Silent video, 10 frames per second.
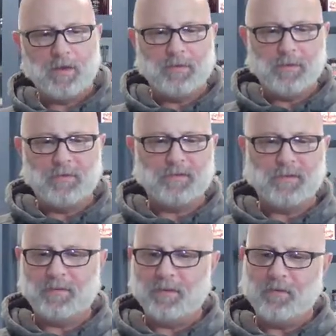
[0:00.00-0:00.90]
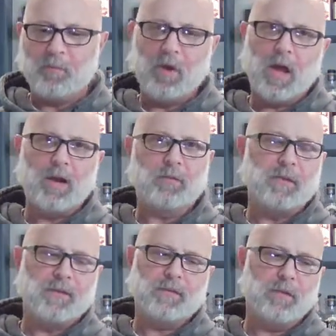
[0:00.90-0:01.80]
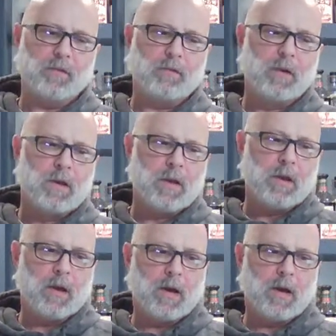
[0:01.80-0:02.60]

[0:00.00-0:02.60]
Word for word: I think this is just a different product from these two.